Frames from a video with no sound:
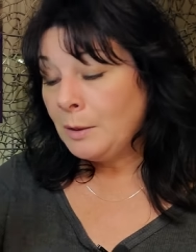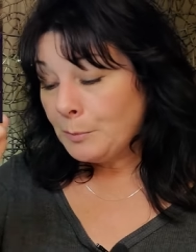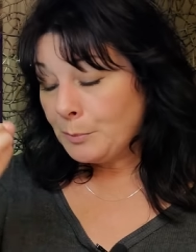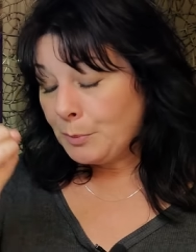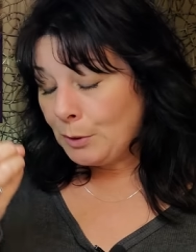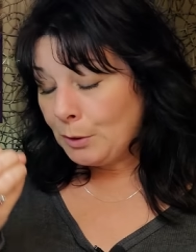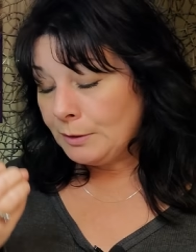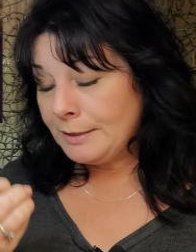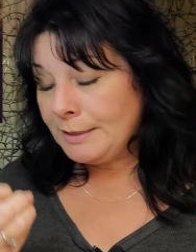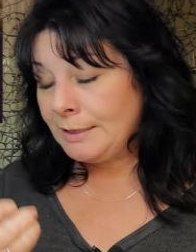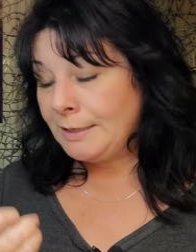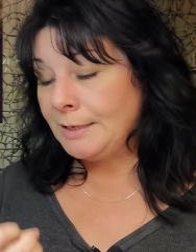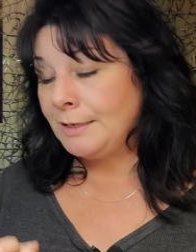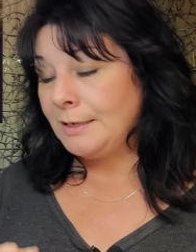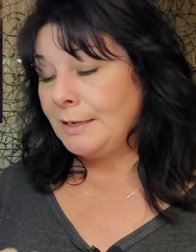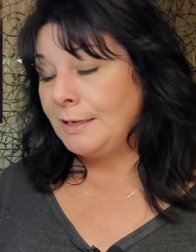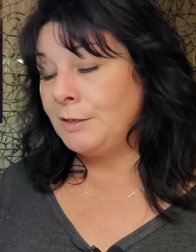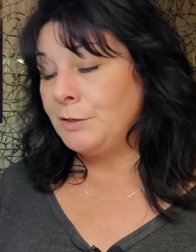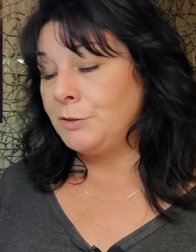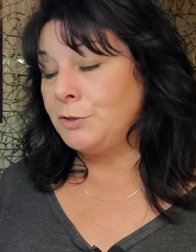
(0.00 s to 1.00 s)
pulling
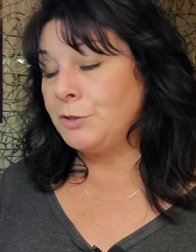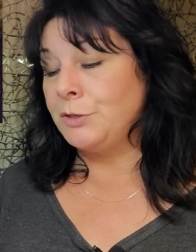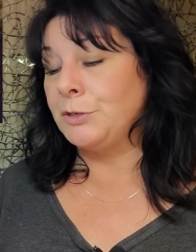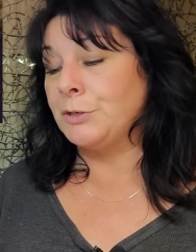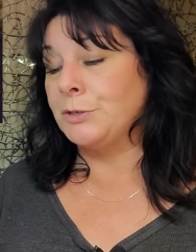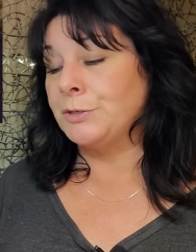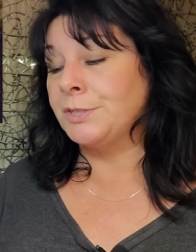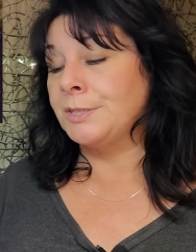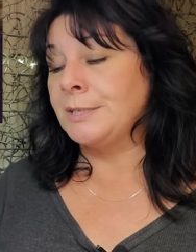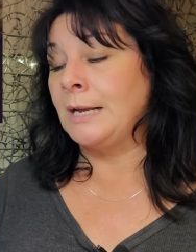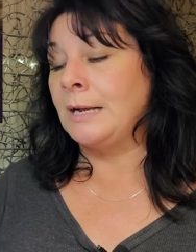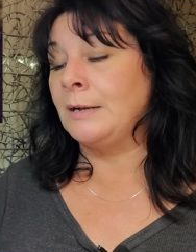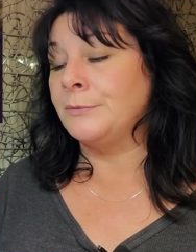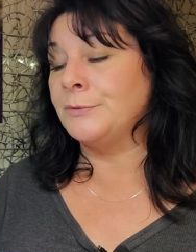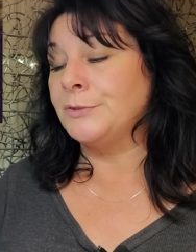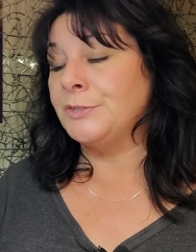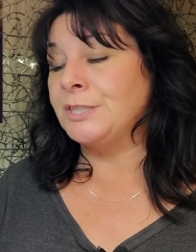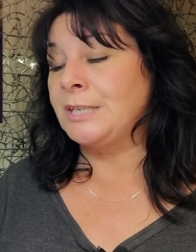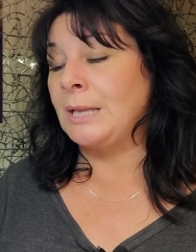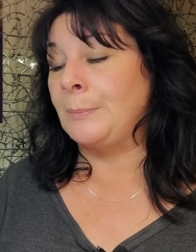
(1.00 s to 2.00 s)
it into
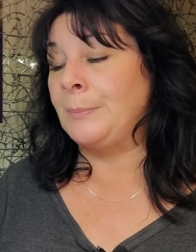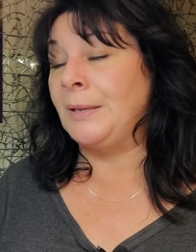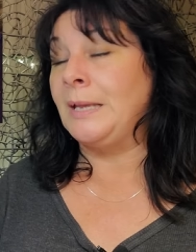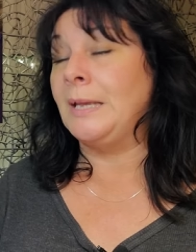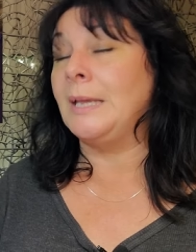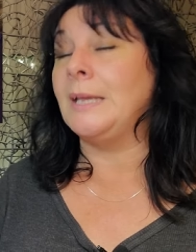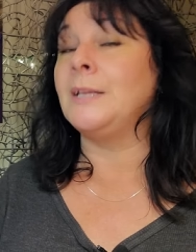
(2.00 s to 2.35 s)
yourself, stepping